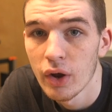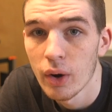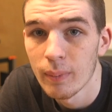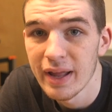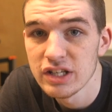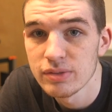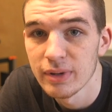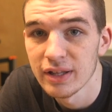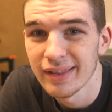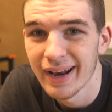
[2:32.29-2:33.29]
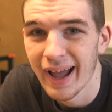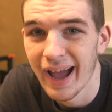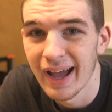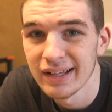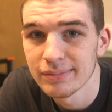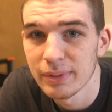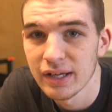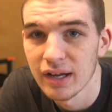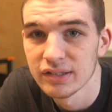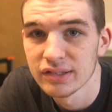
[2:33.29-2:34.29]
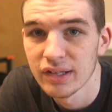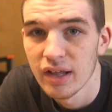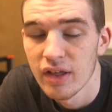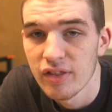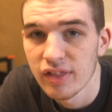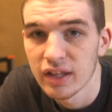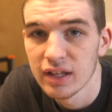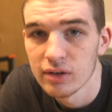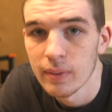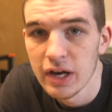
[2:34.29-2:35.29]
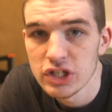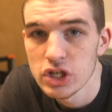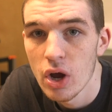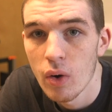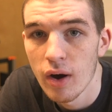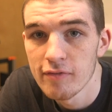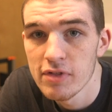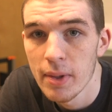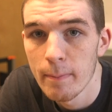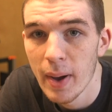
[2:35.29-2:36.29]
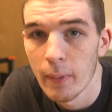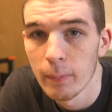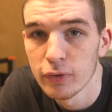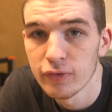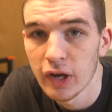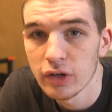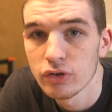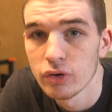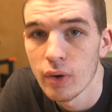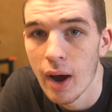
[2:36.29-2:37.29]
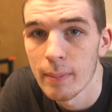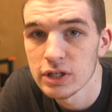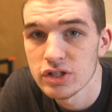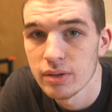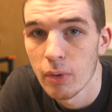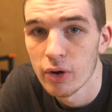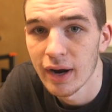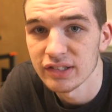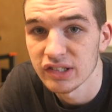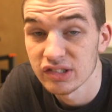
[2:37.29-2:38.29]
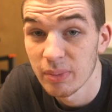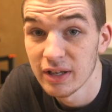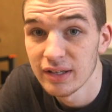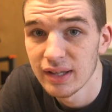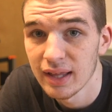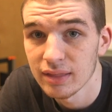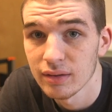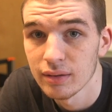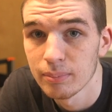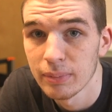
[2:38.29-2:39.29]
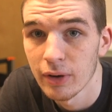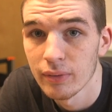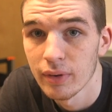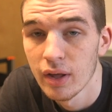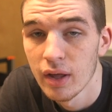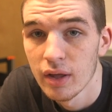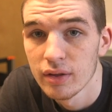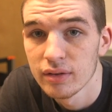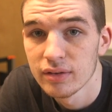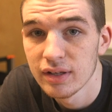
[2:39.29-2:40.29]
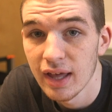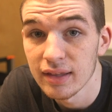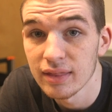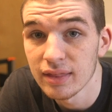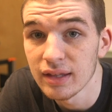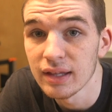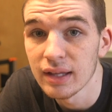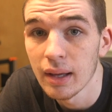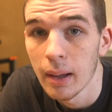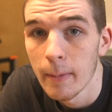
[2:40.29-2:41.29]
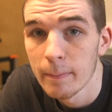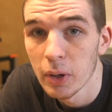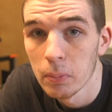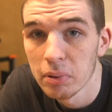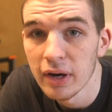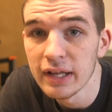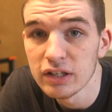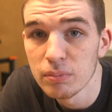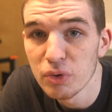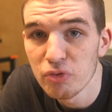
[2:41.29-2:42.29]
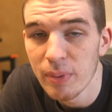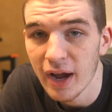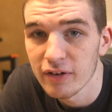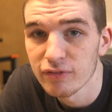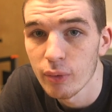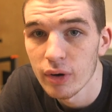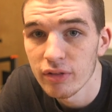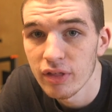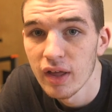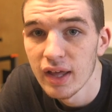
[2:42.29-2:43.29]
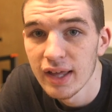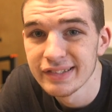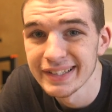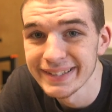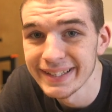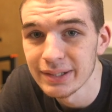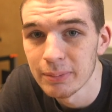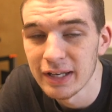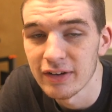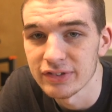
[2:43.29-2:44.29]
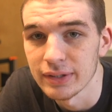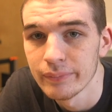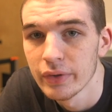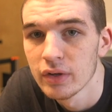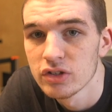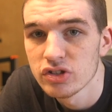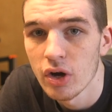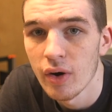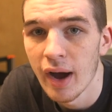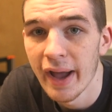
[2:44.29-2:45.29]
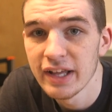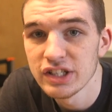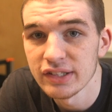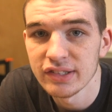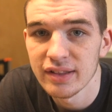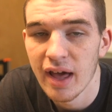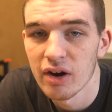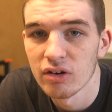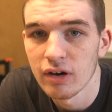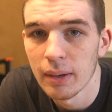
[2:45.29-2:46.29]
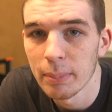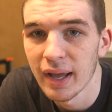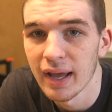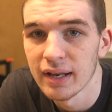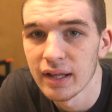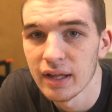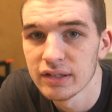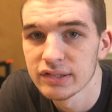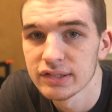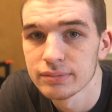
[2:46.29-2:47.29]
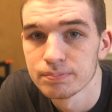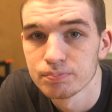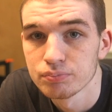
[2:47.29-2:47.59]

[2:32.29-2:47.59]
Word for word: arrangement that it has, because the gear ratio of the belt moving to how much the motor has to spin to get the belt, to get the build plate to move back and forth, is a little bit different. So I adjusted that all up, and it's